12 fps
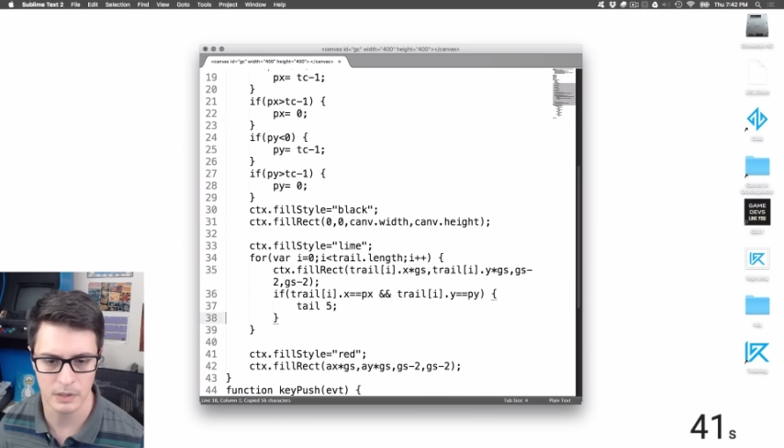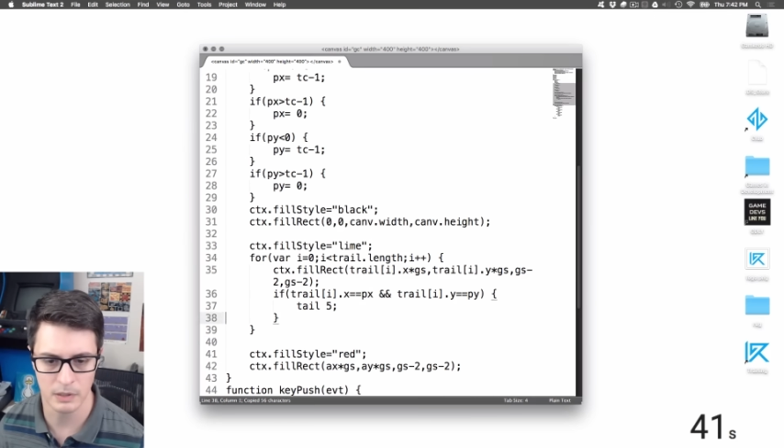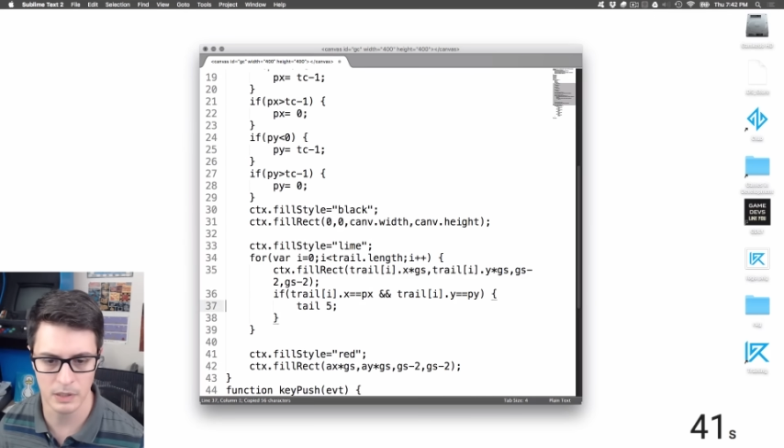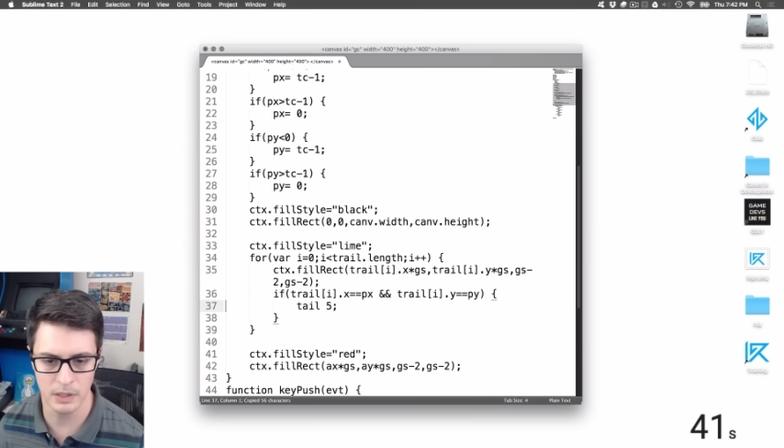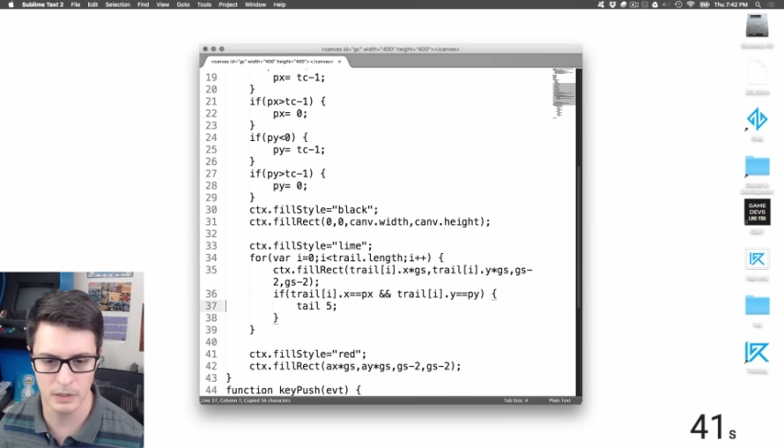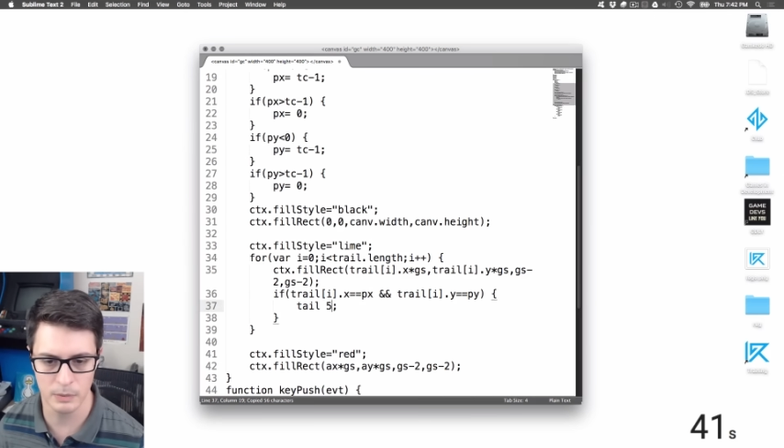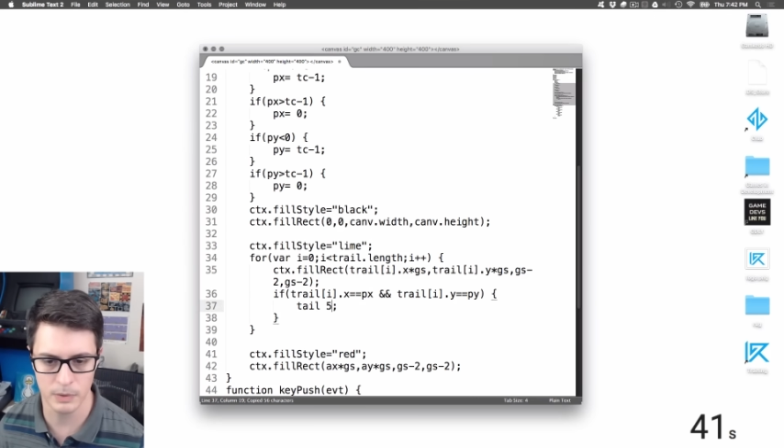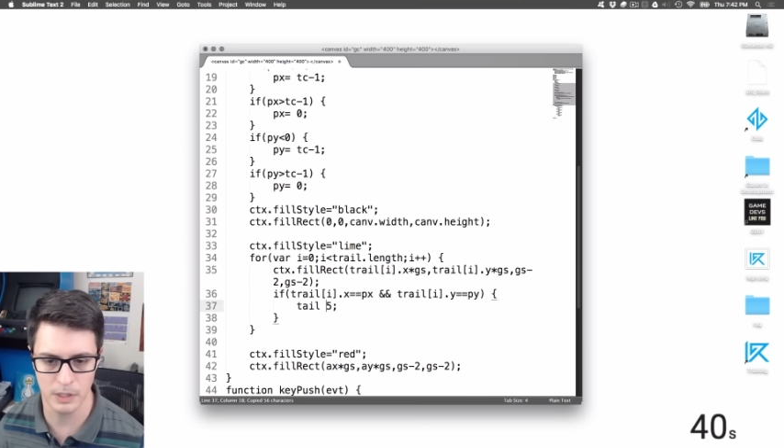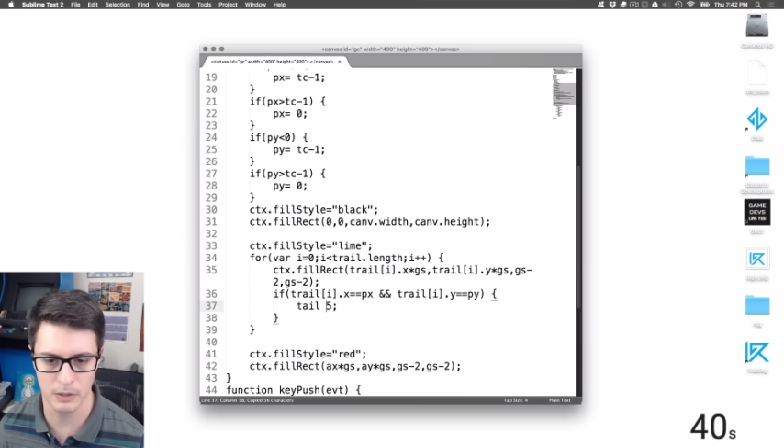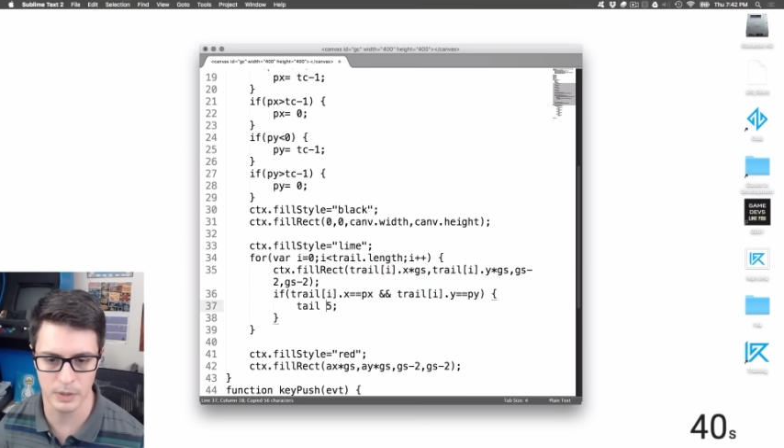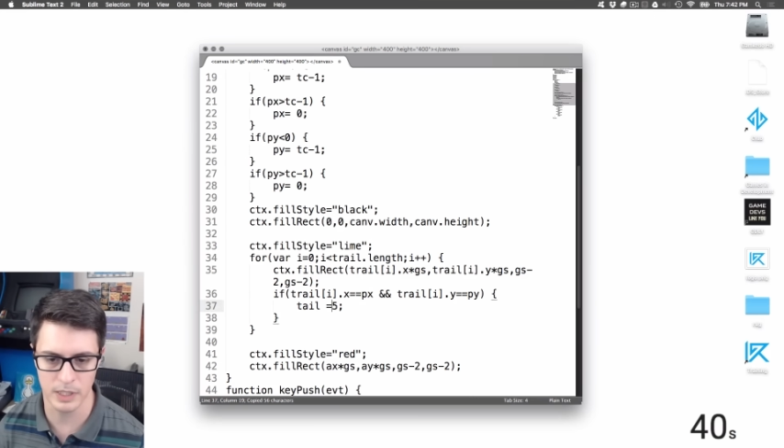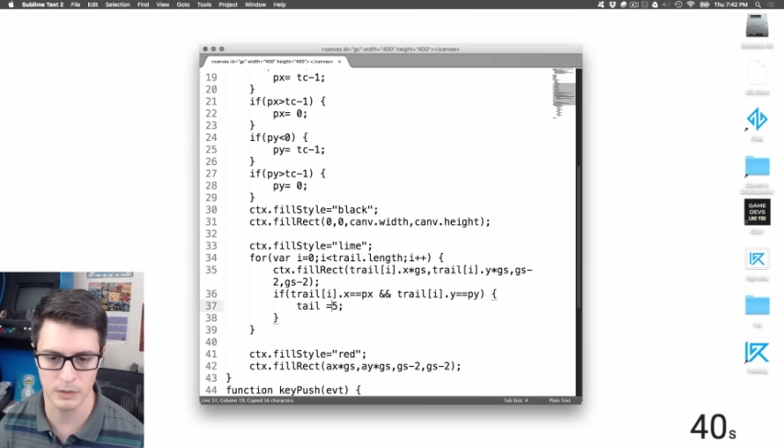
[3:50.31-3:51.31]
Oh
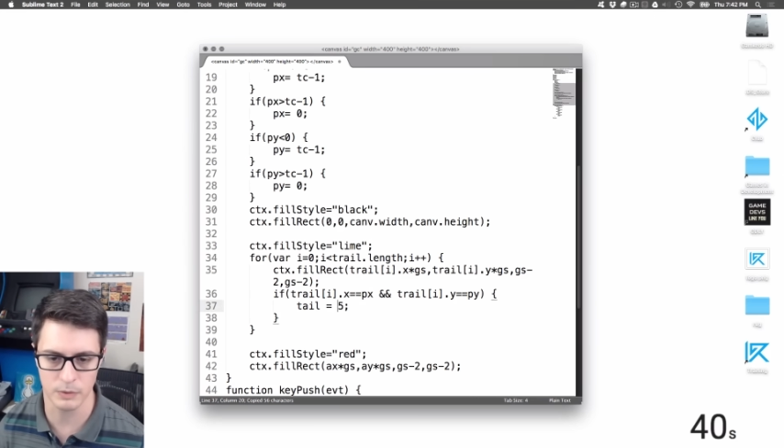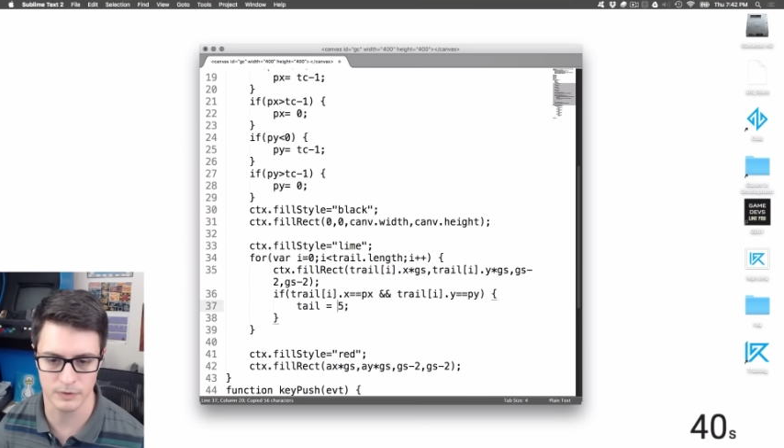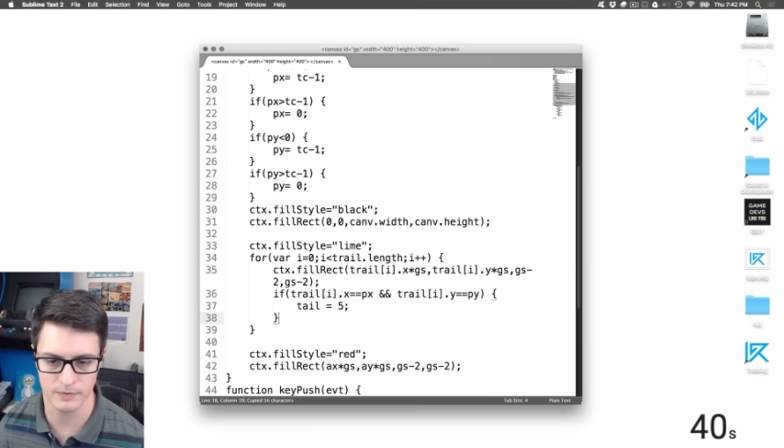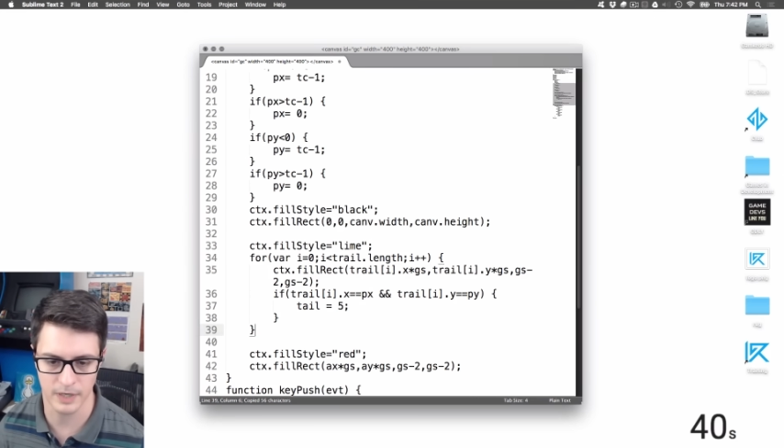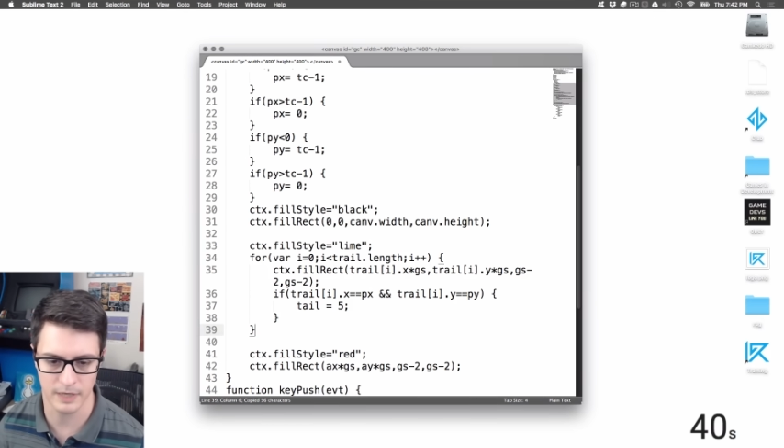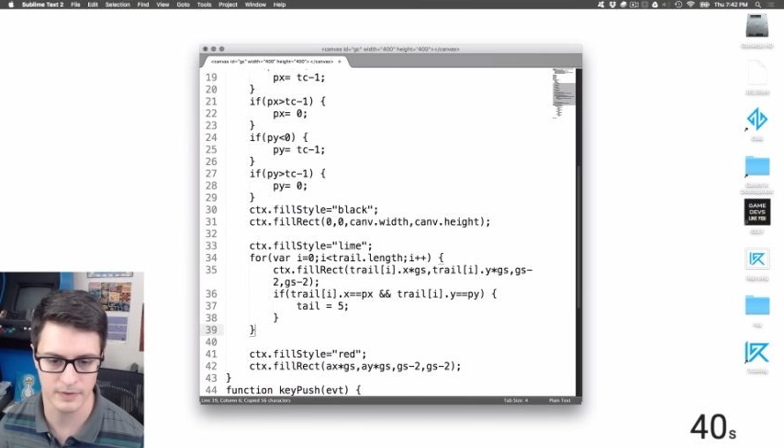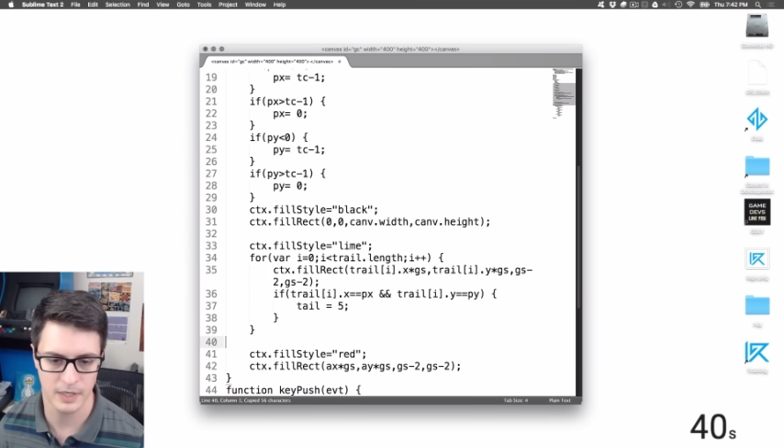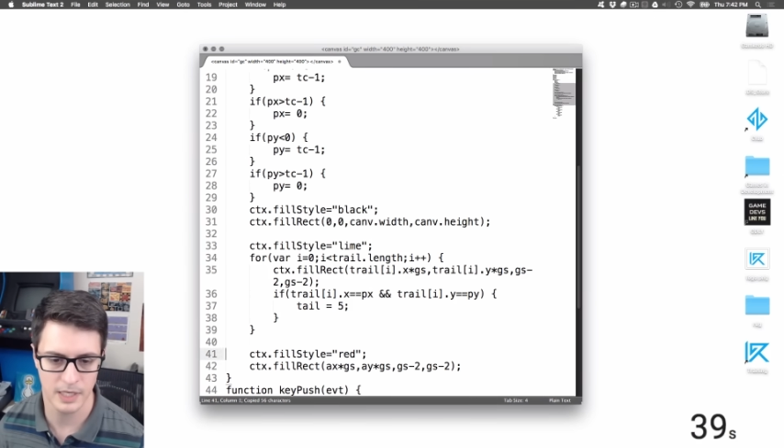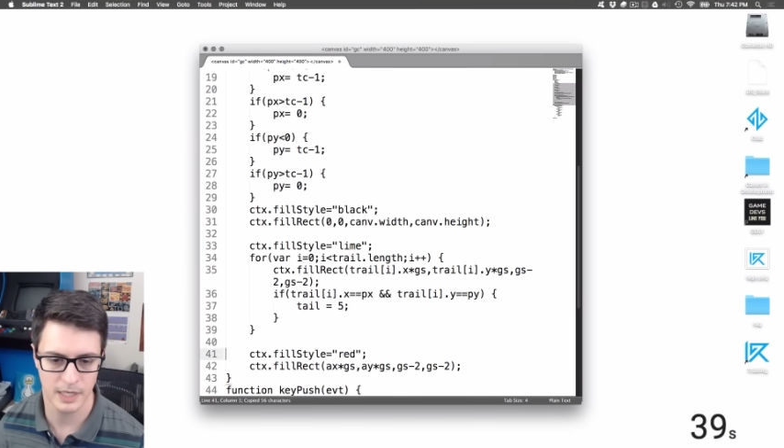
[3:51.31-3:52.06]
no, equals 5.